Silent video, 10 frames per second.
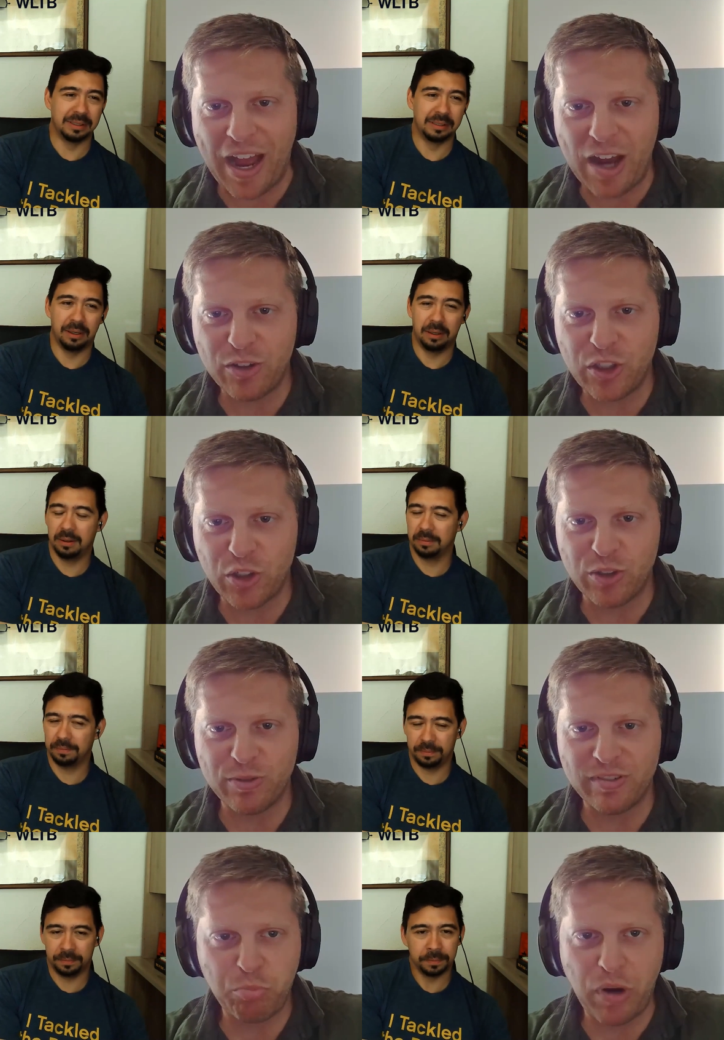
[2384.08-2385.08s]
Speaker 1: how you're
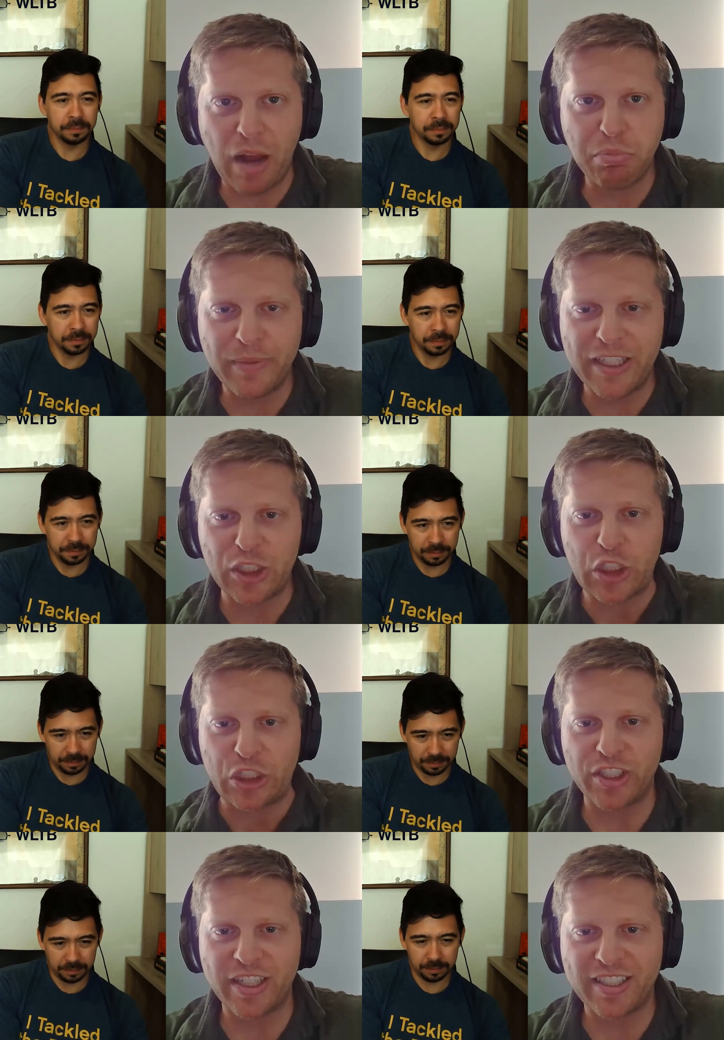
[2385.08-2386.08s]
probably
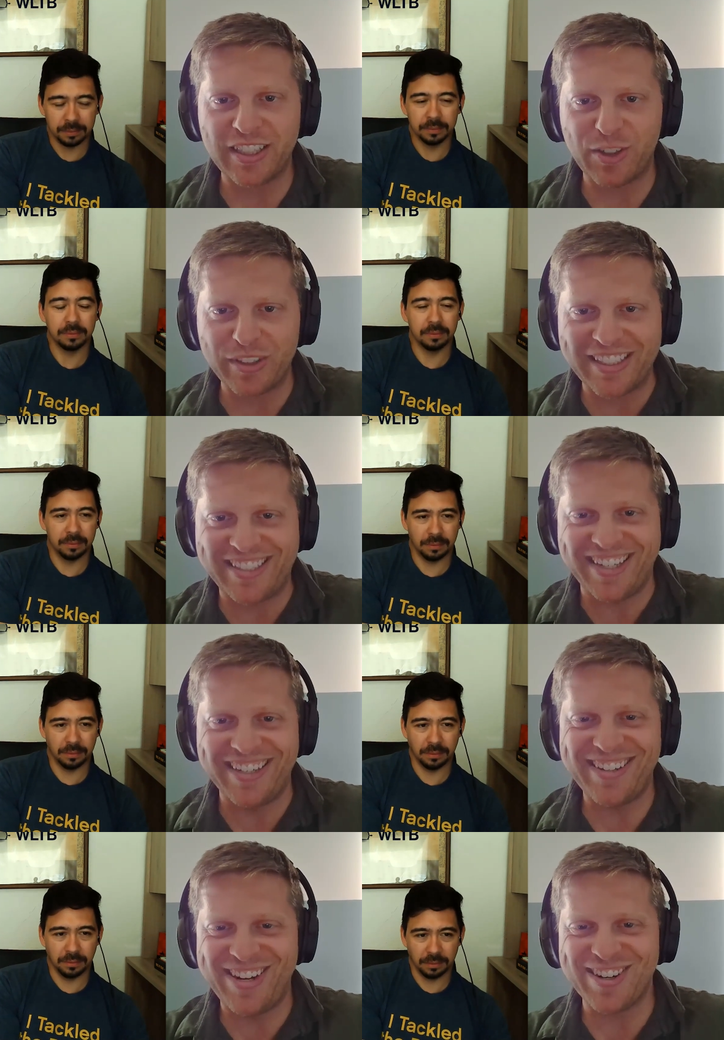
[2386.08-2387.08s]
allergic literally to
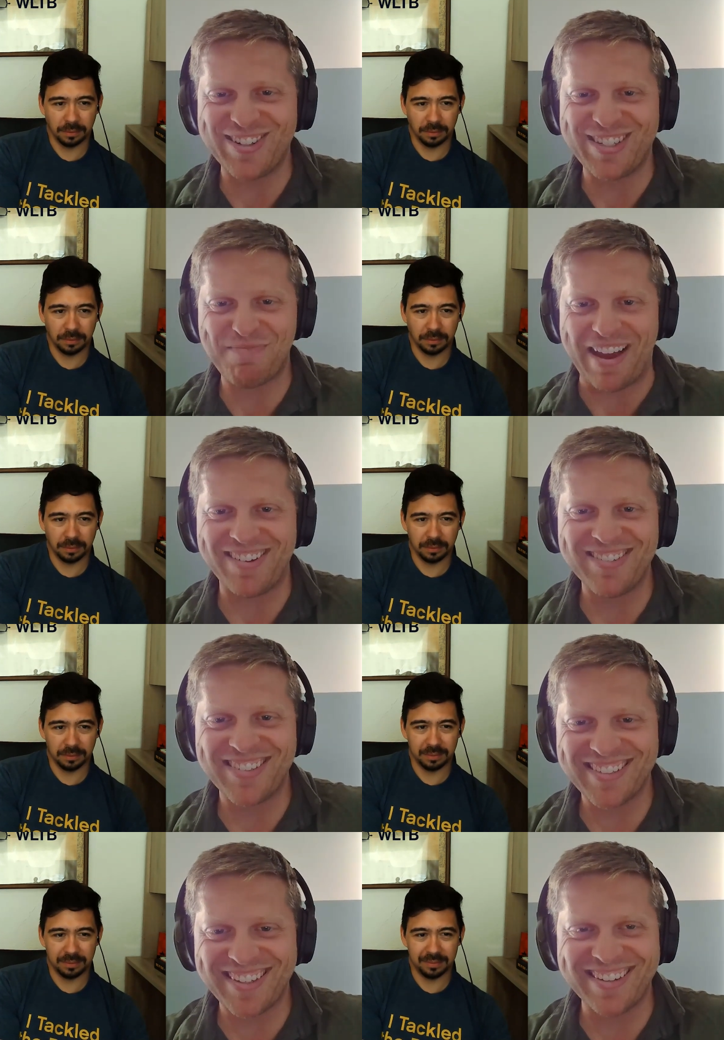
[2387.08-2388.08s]
your
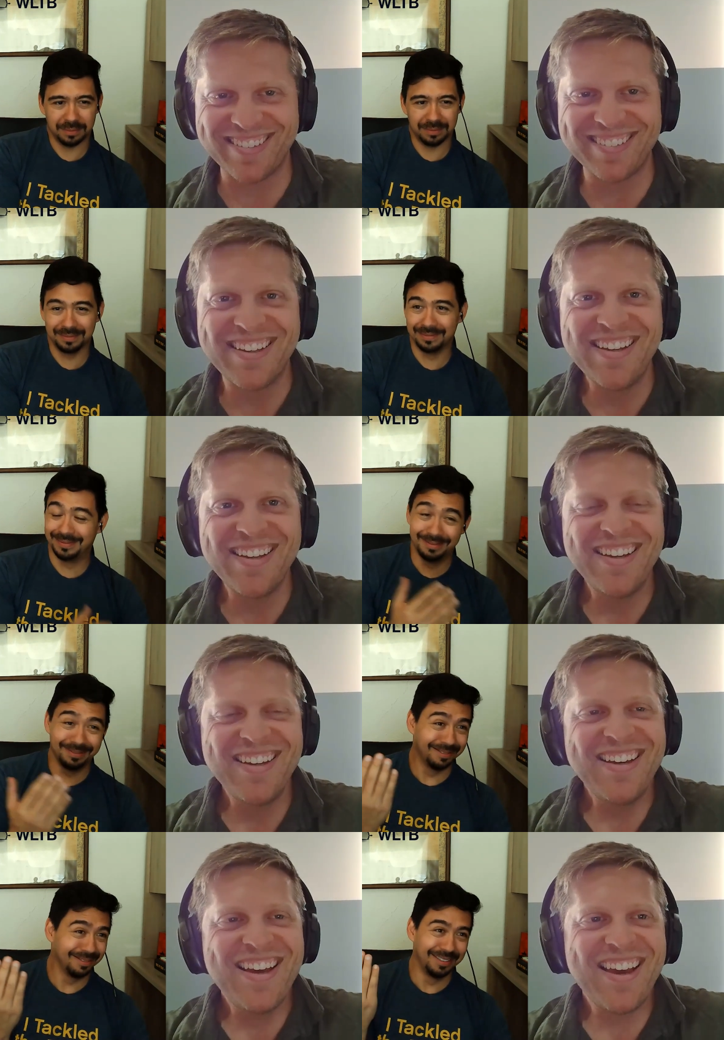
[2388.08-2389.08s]
spouse, you know,
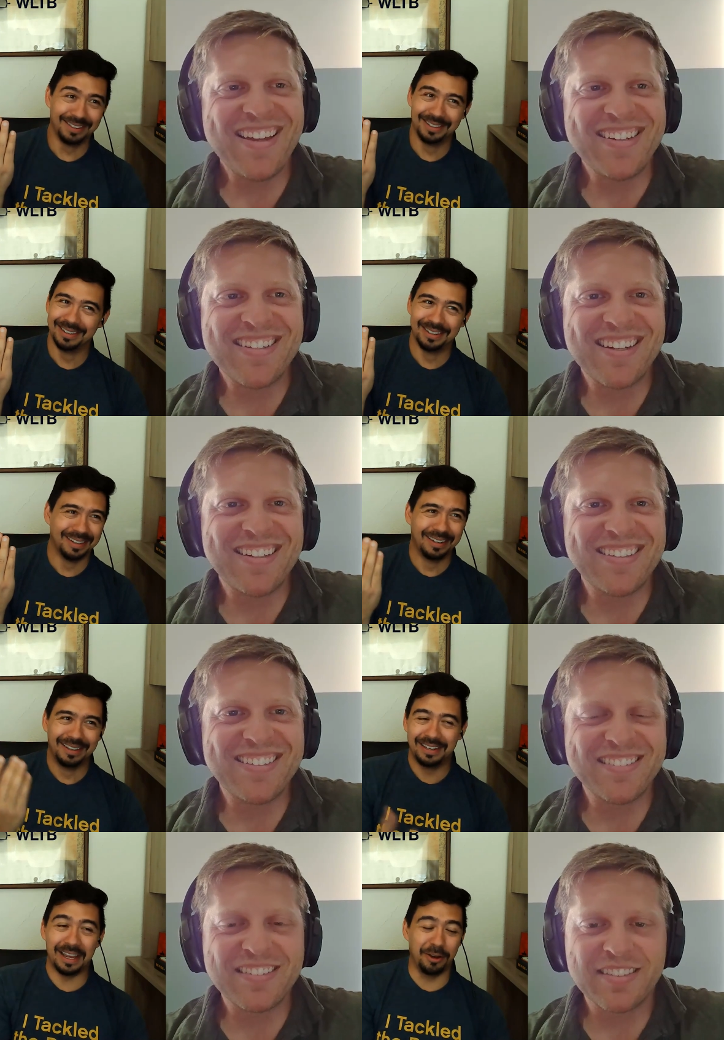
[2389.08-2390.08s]
and uh,
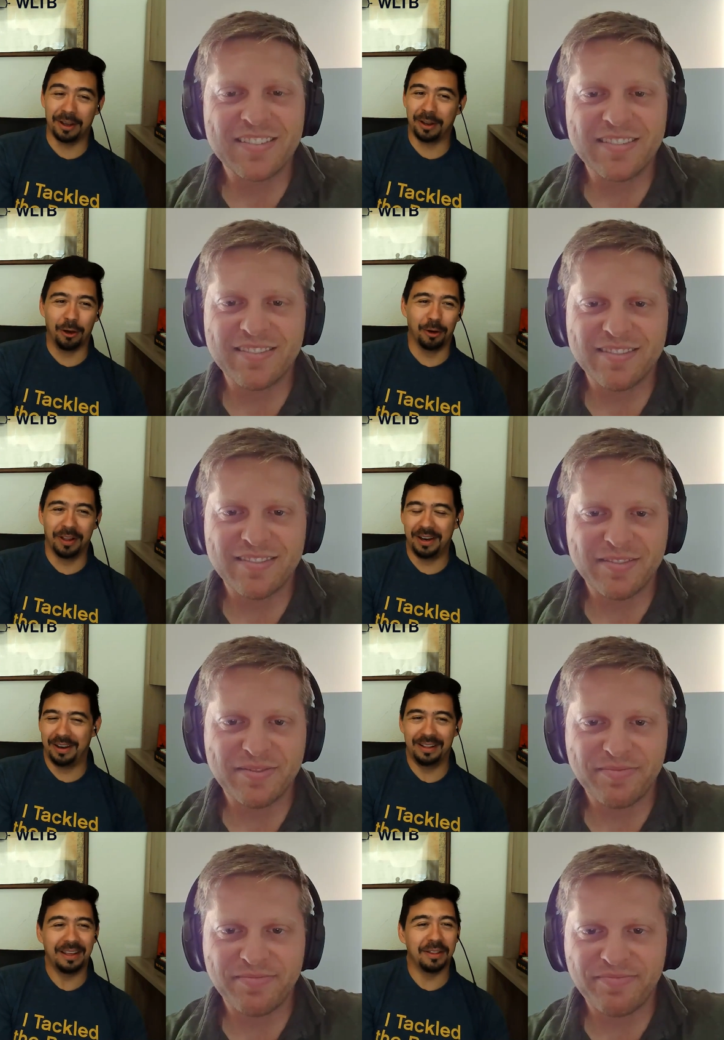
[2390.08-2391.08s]
Speaker 2: Yeah, you can Google
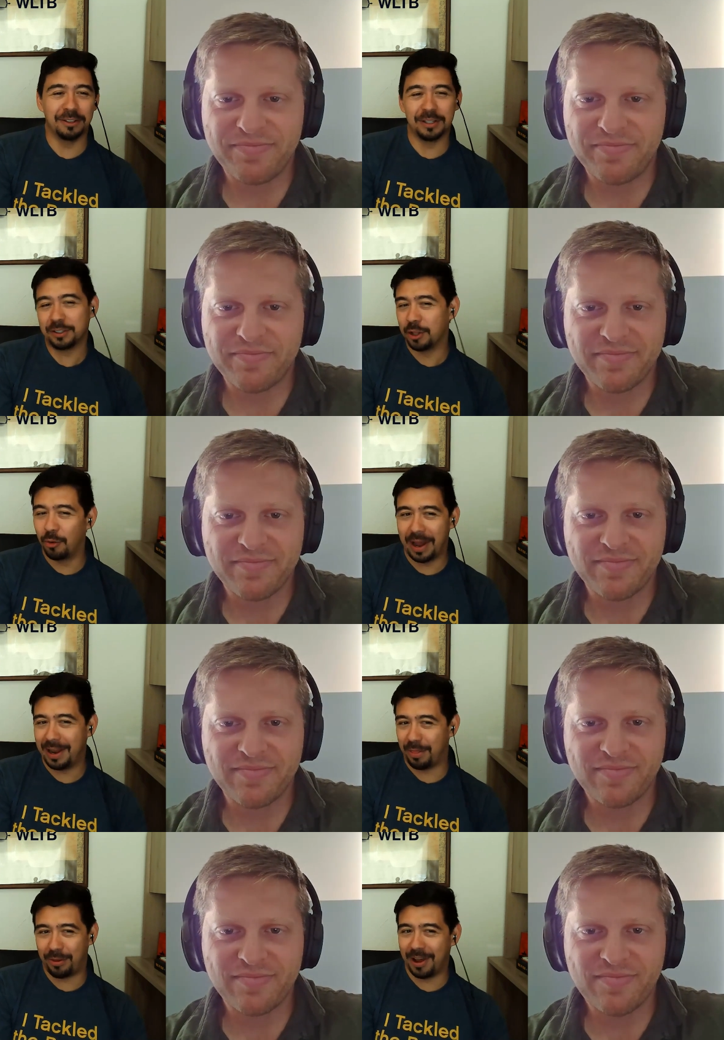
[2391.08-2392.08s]
it. Yeah, there's there's no
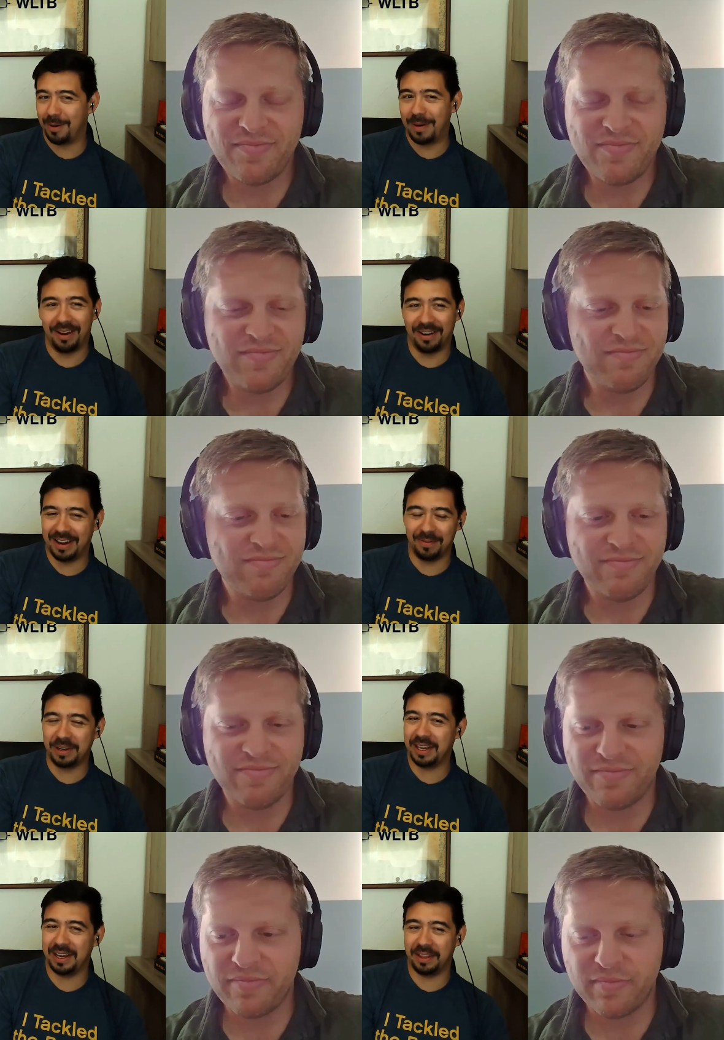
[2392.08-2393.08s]
Reddit thread about it. I
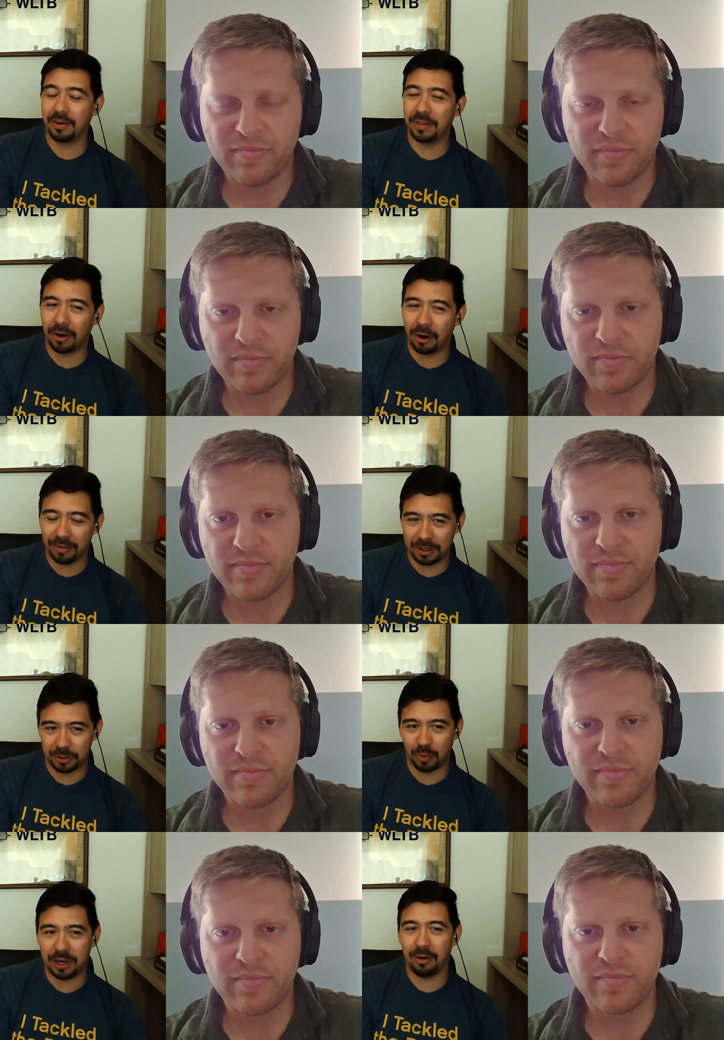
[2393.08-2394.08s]
mean, yeah, there there are these
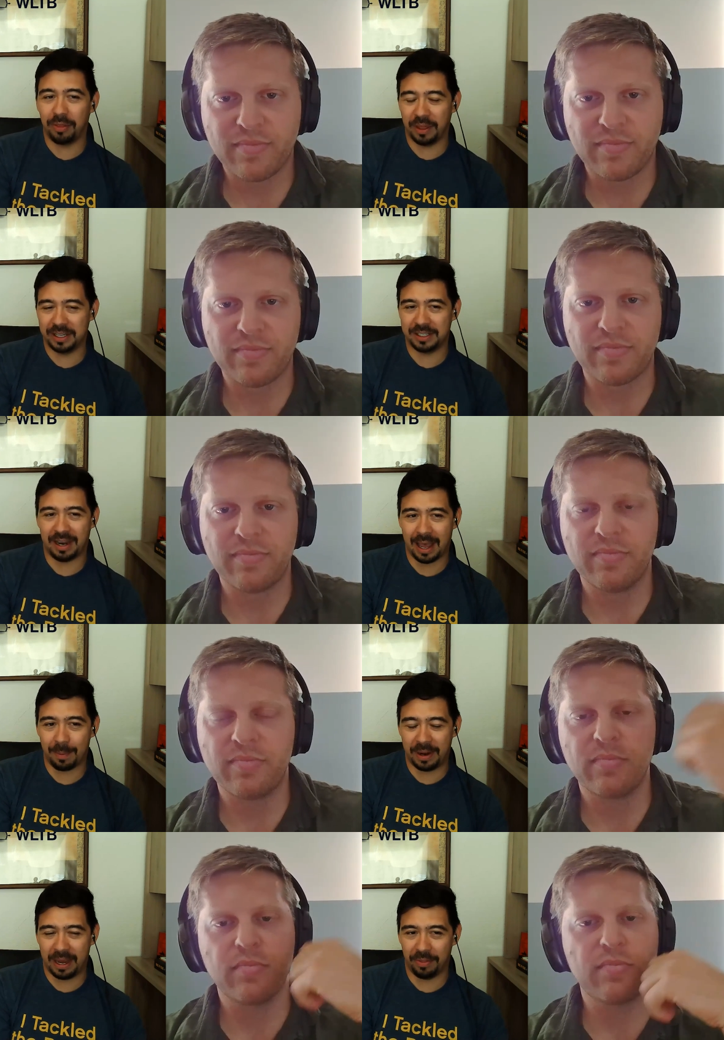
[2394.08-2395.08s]
weird things that
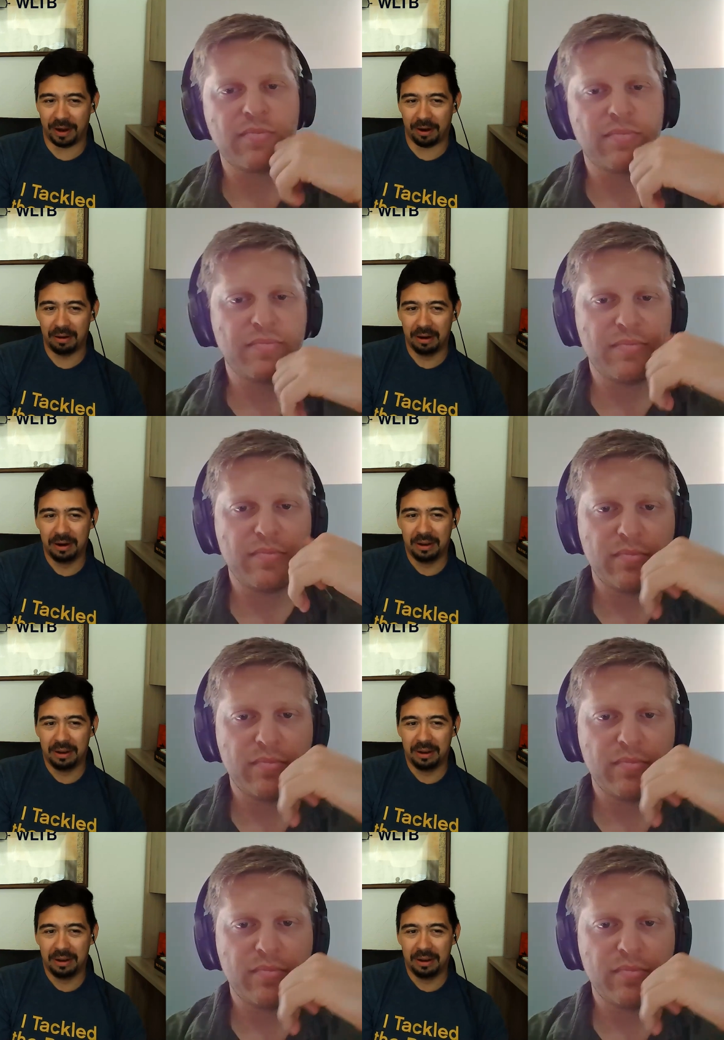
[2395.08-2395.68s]
happen out there,